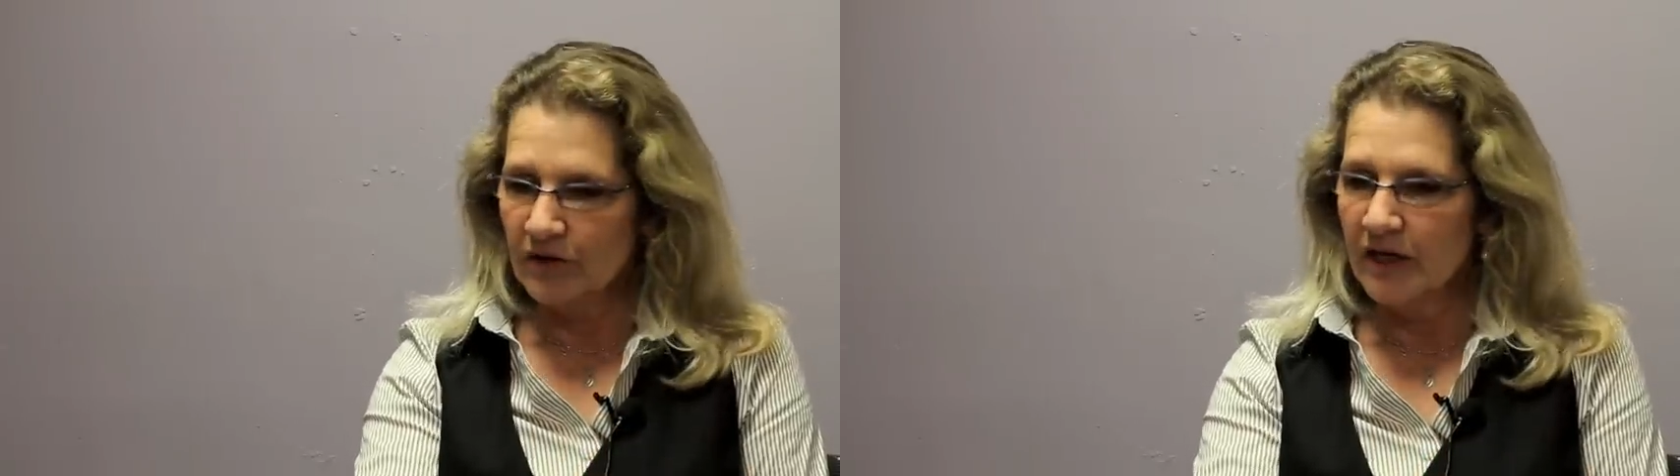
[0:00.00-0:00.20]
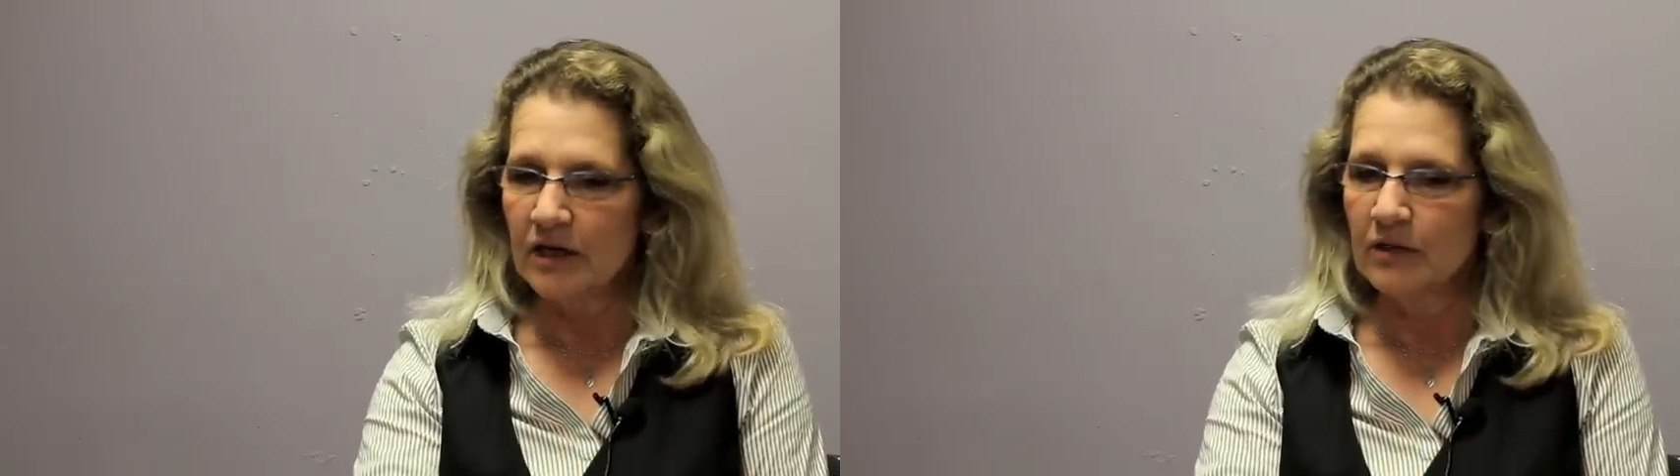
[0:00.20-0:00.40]

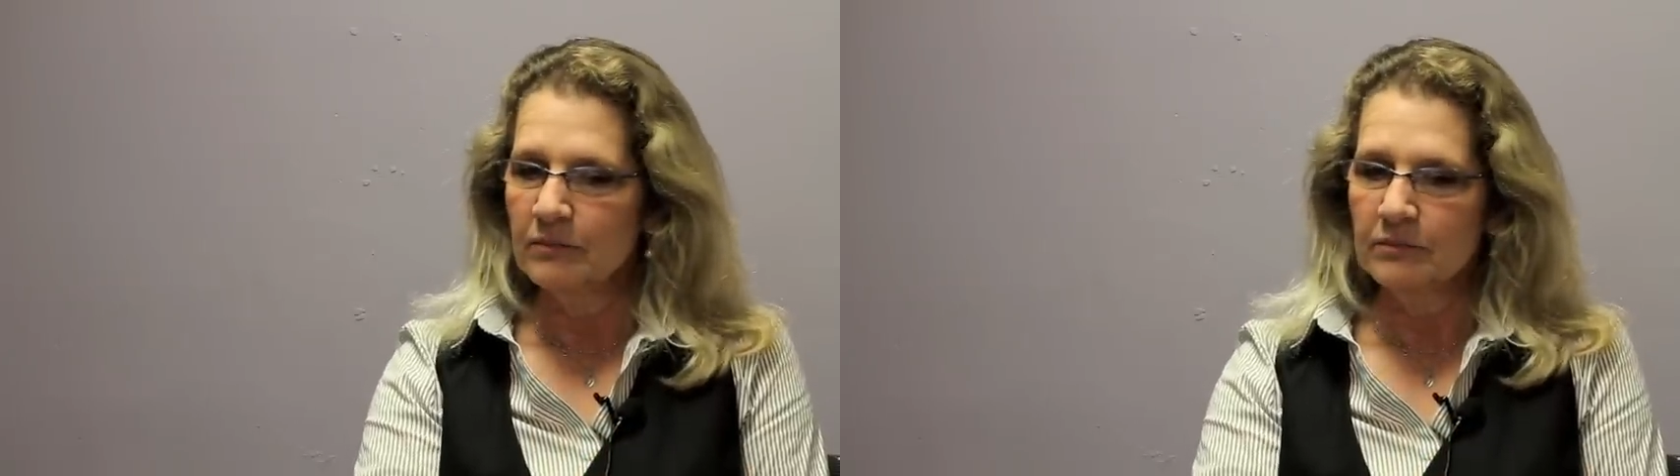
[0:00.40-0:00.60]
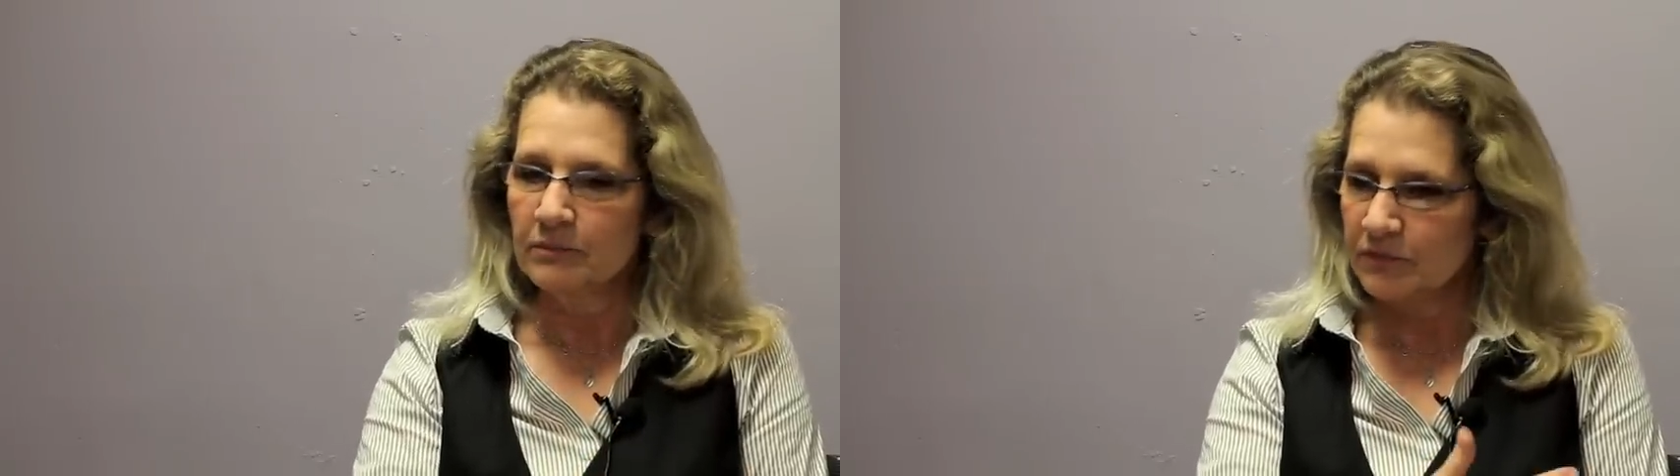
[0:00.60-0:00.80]

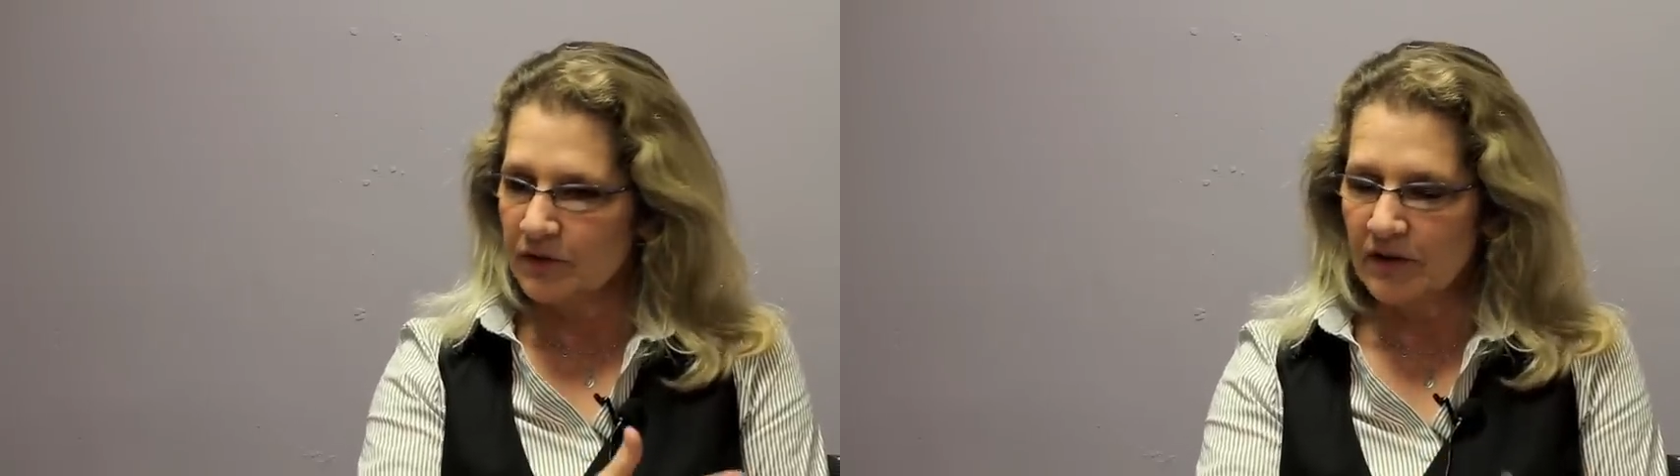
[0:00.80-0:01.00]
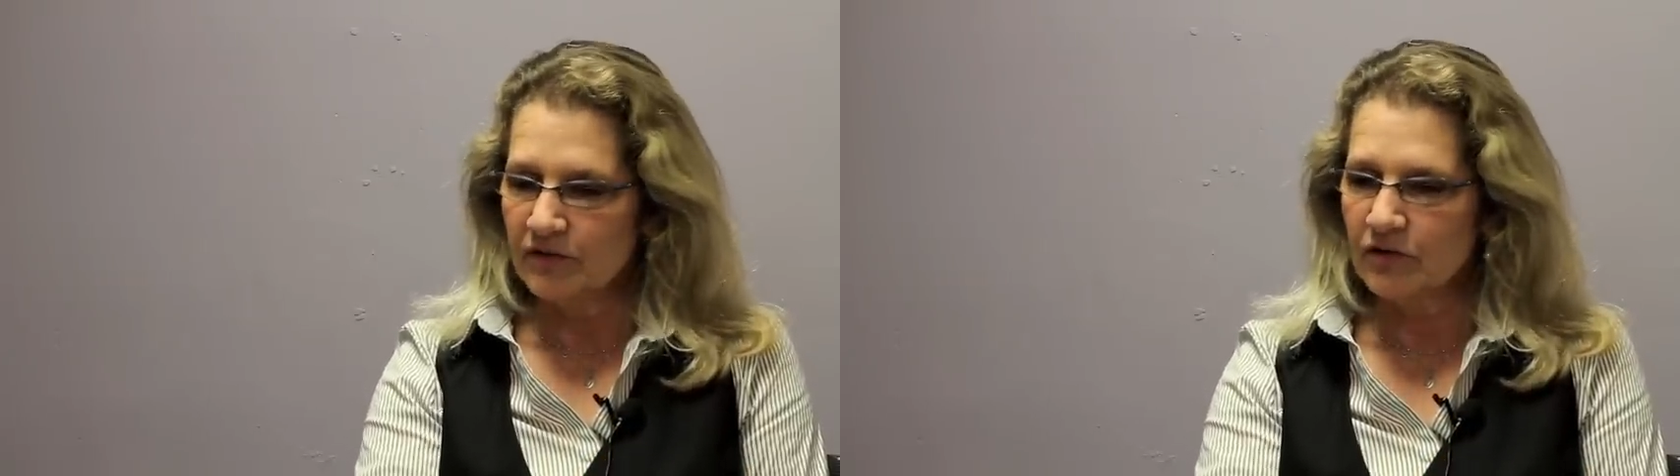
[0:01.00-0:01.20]
Nehalem
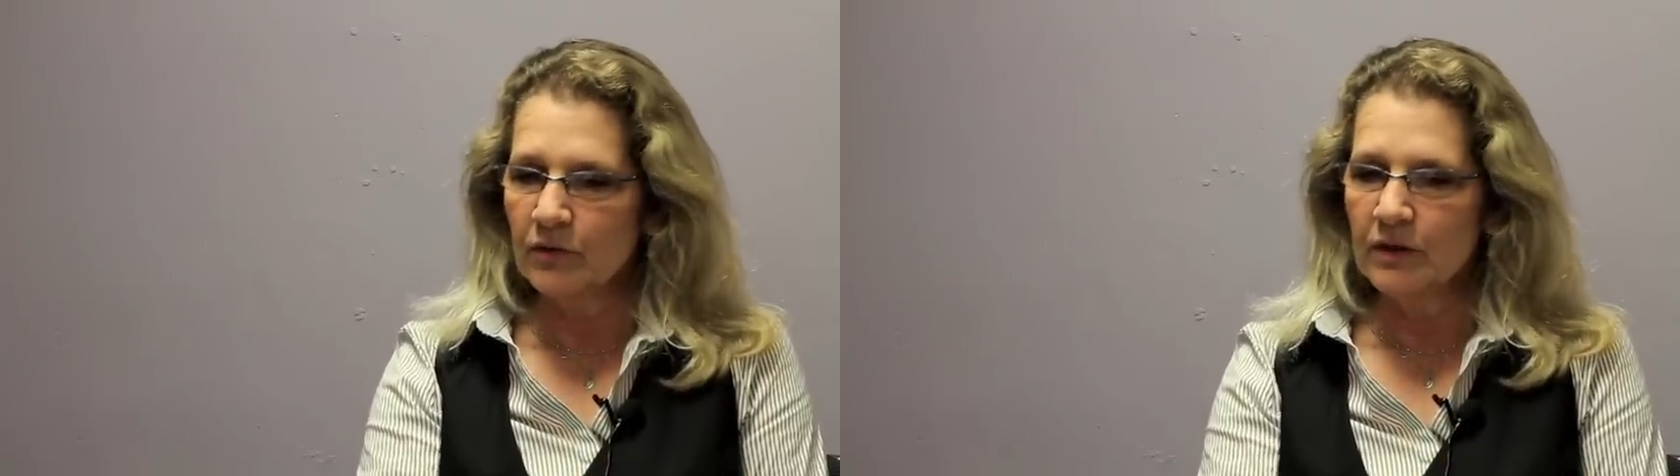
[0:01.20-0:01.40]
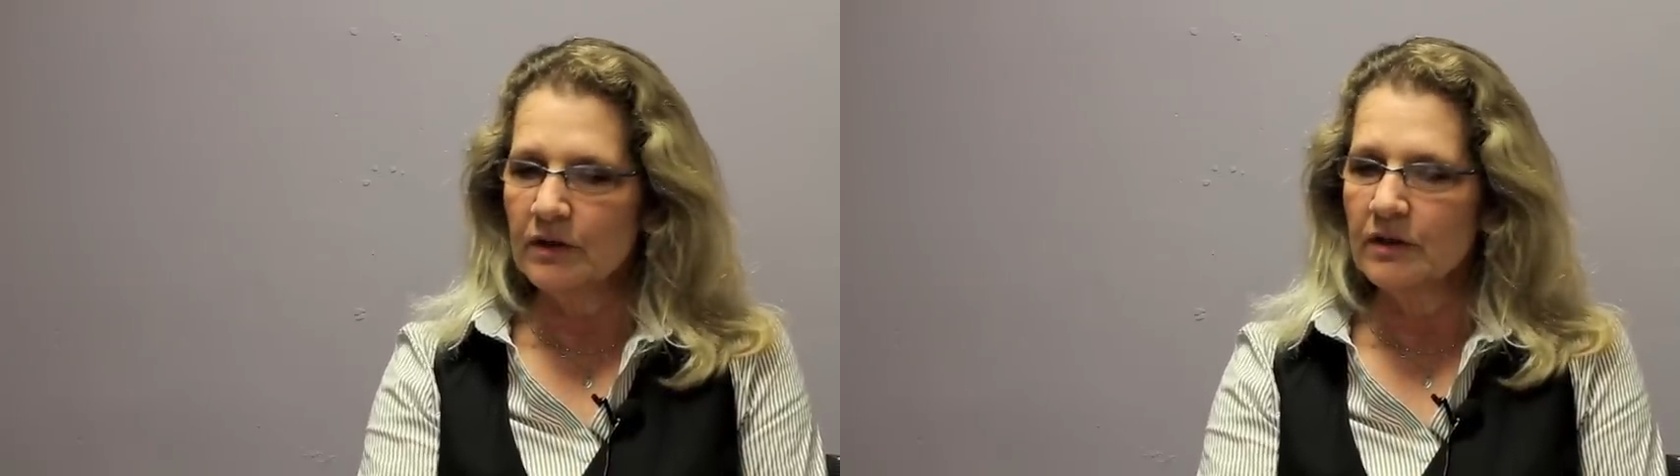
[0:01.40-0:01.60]
to
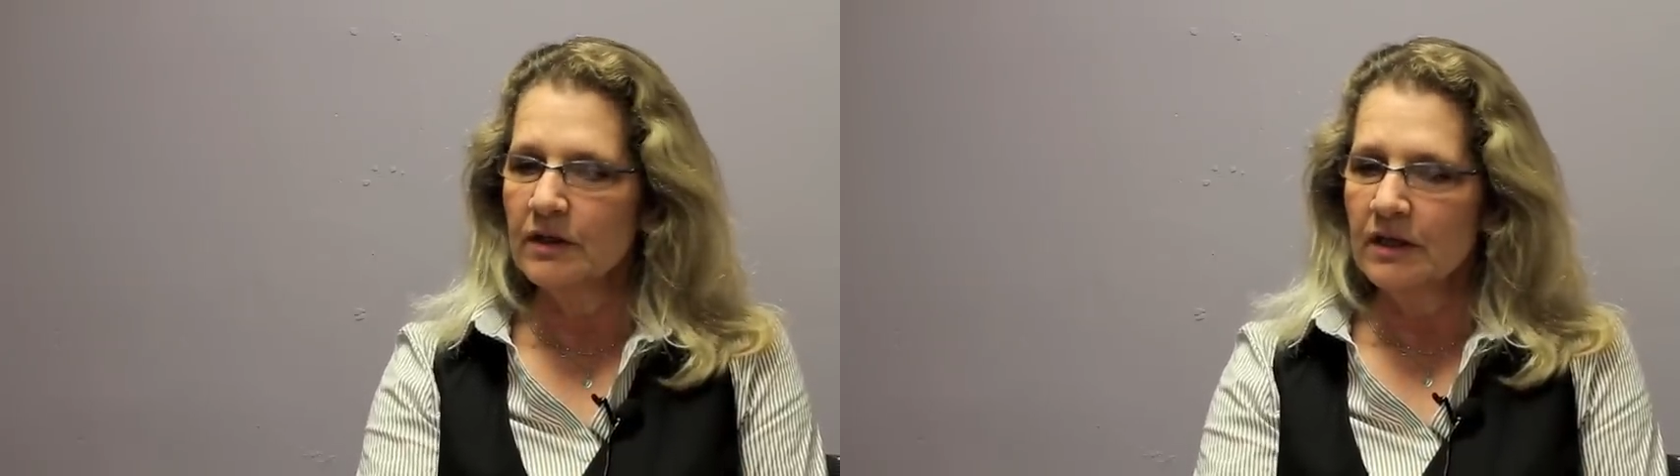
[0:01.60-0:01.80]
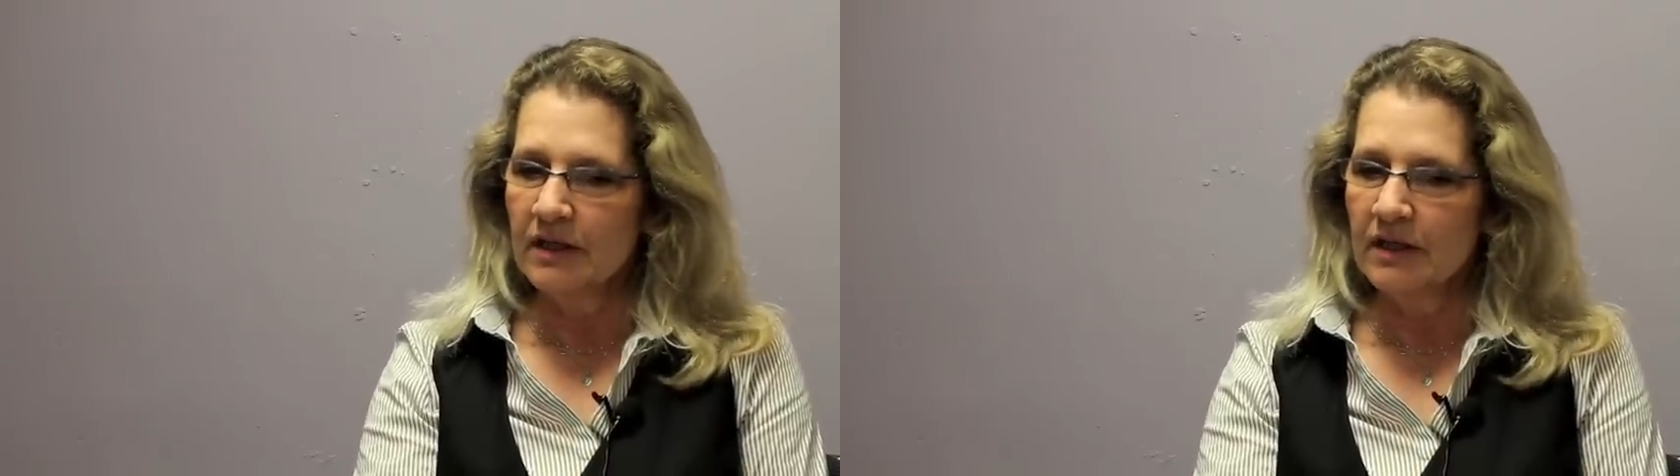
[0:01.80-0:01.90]
Nescoin